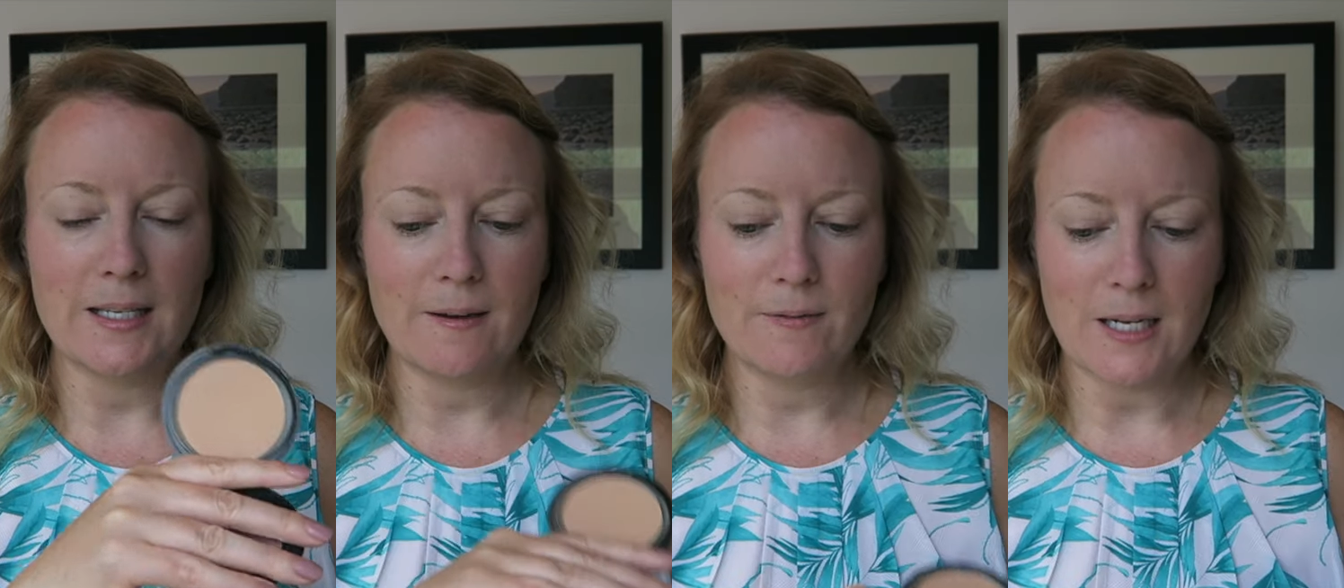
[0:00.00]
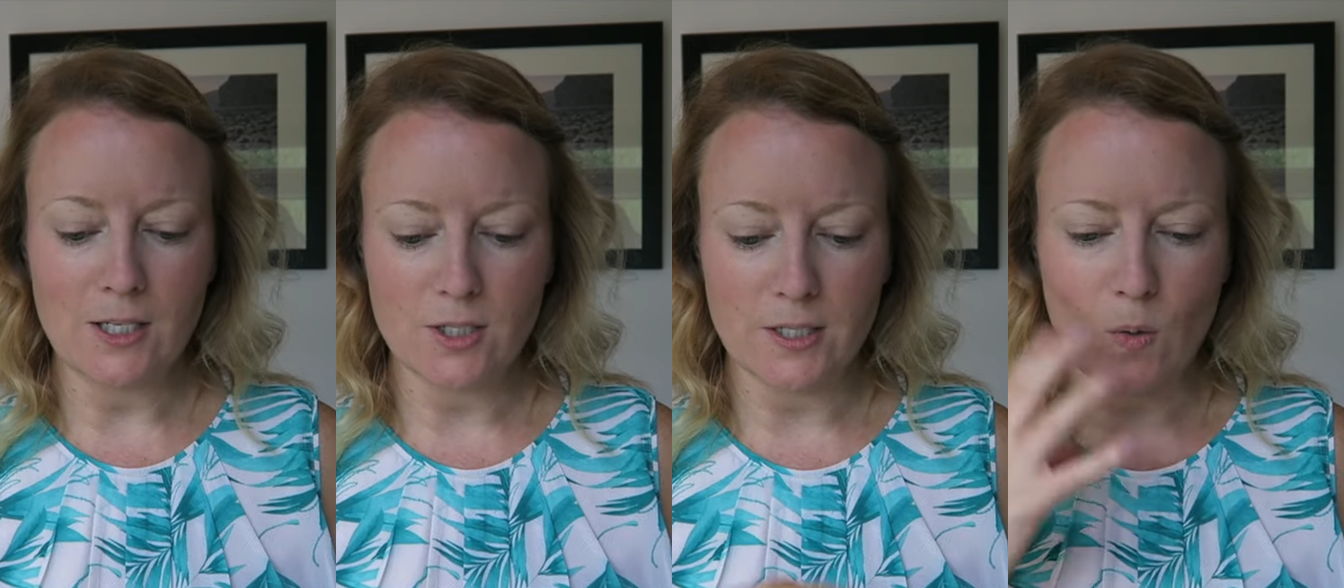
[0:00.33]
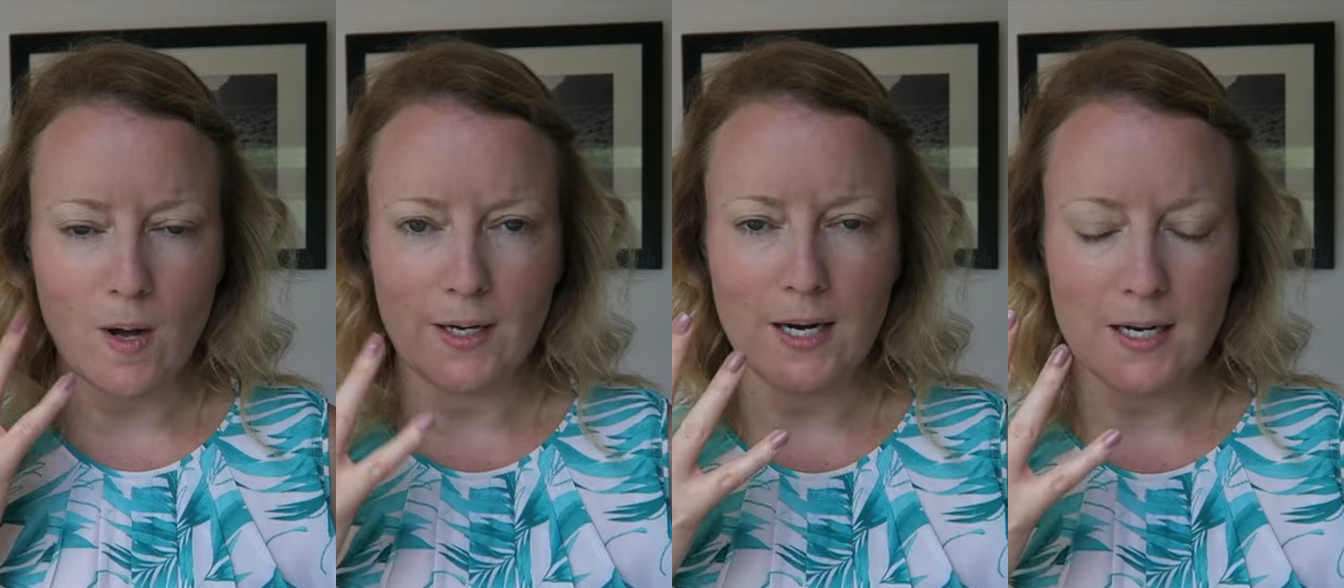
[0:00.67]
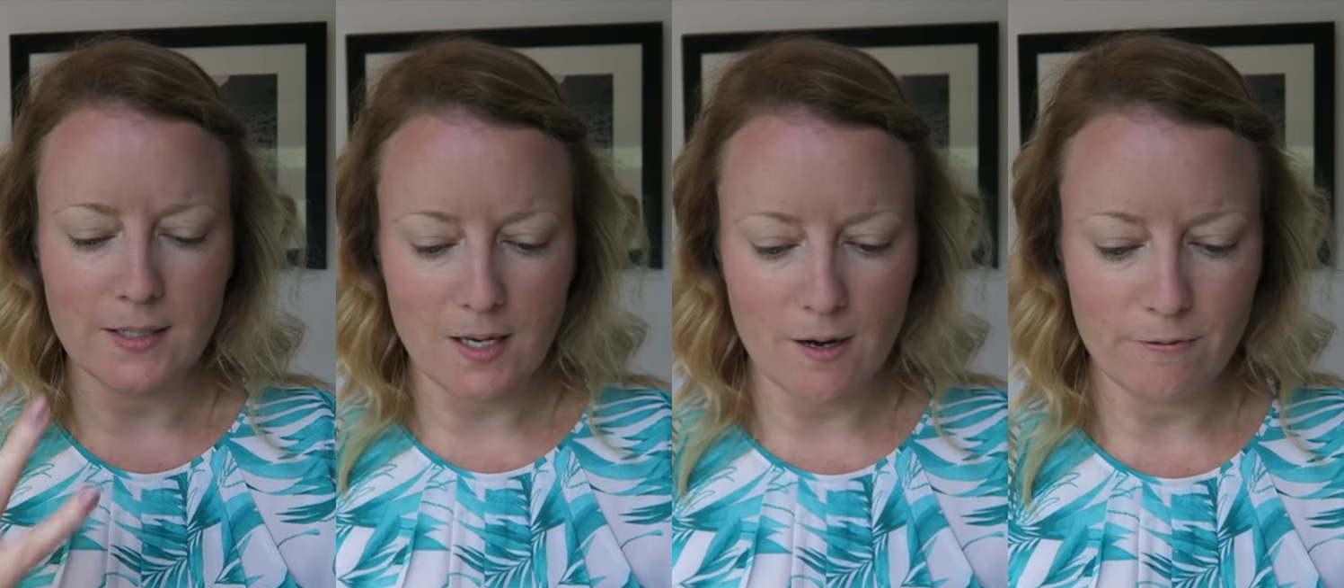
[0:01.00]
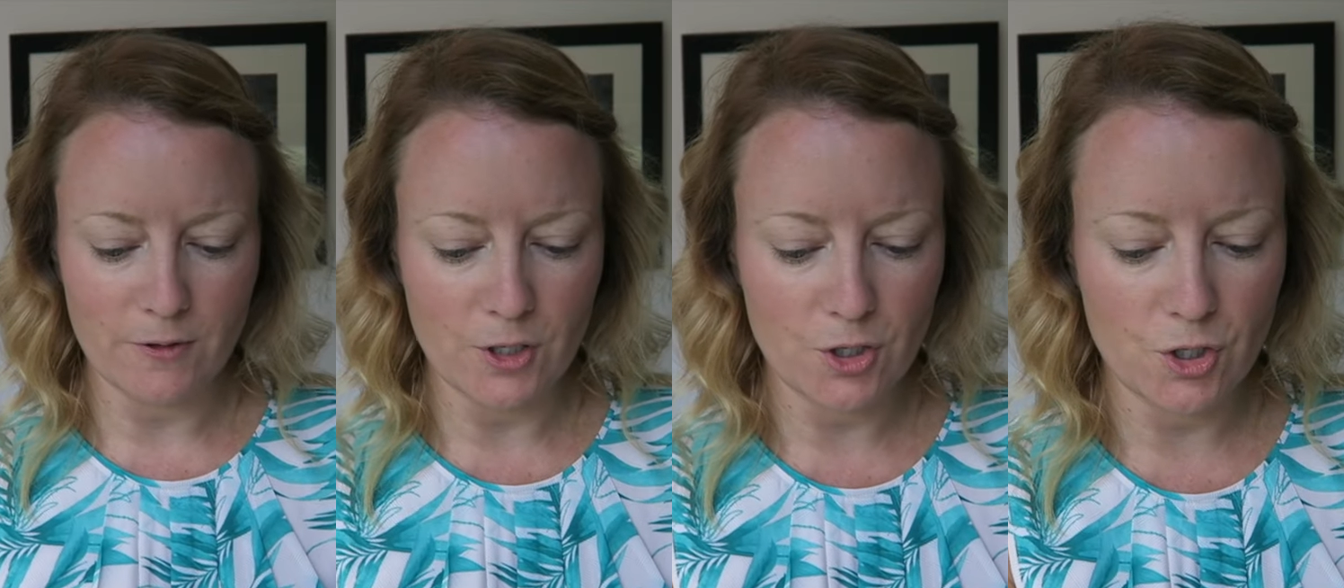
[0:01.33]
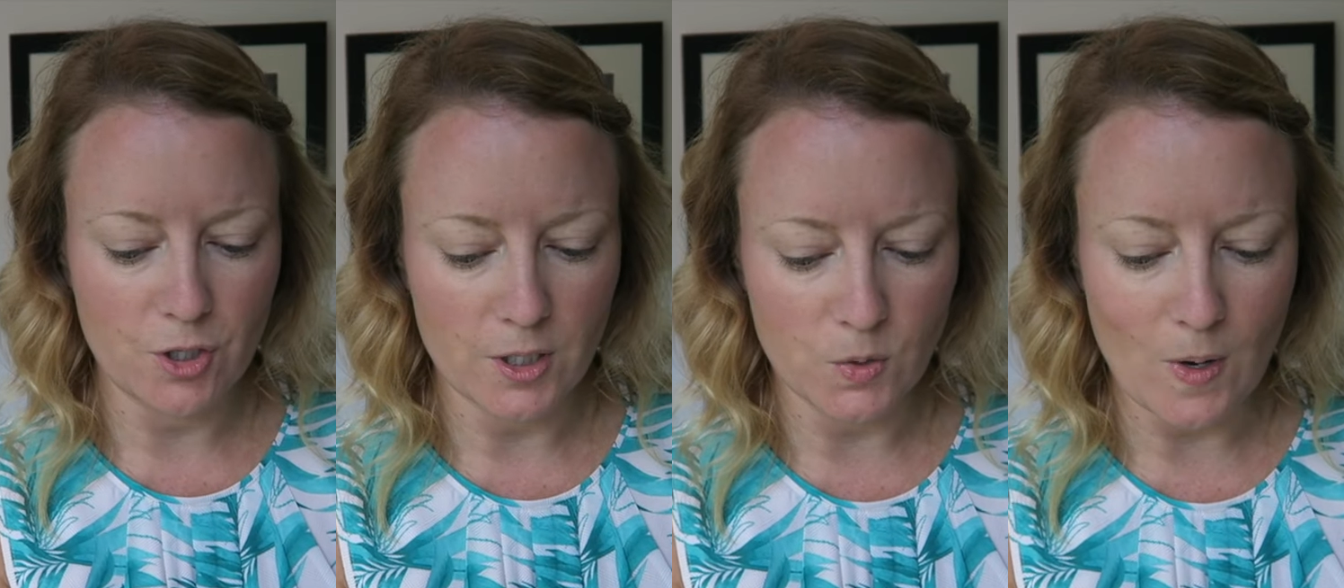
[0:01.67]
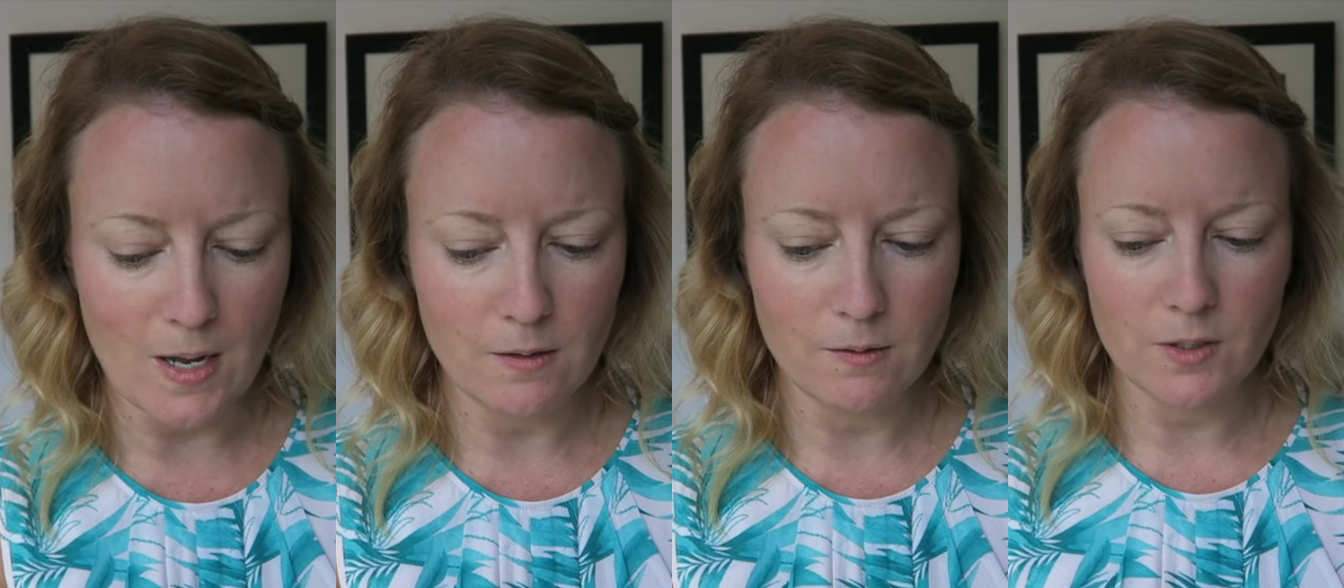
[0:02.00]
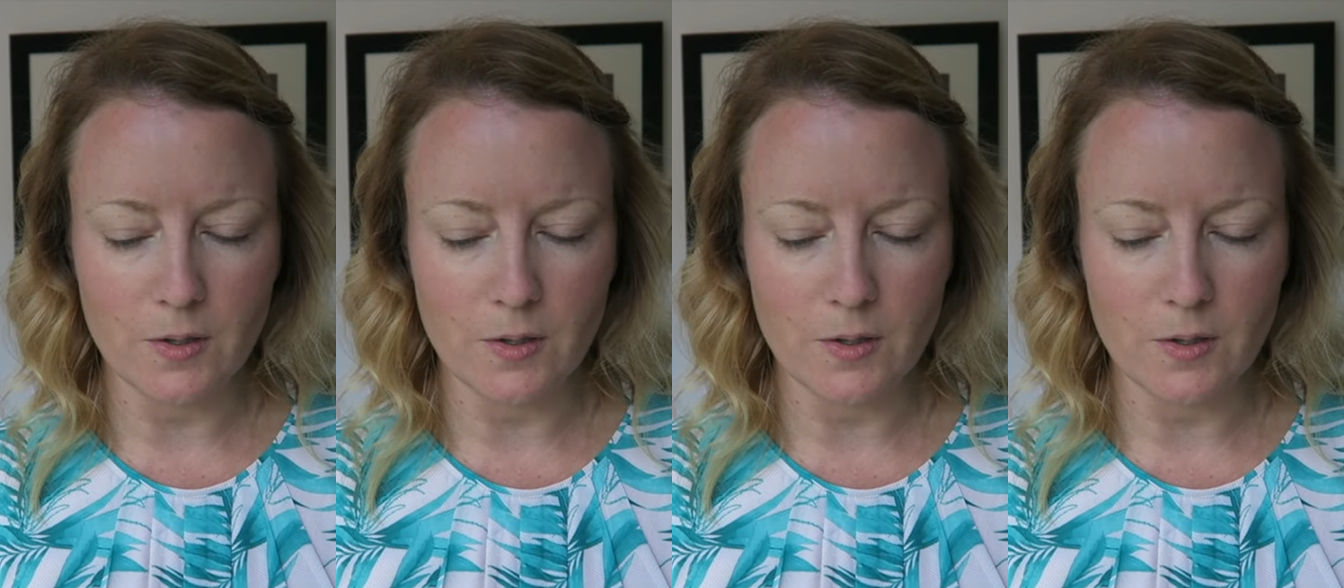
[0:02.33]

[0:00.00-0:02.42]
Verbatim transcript: It gives actually quite a nice coverage as well,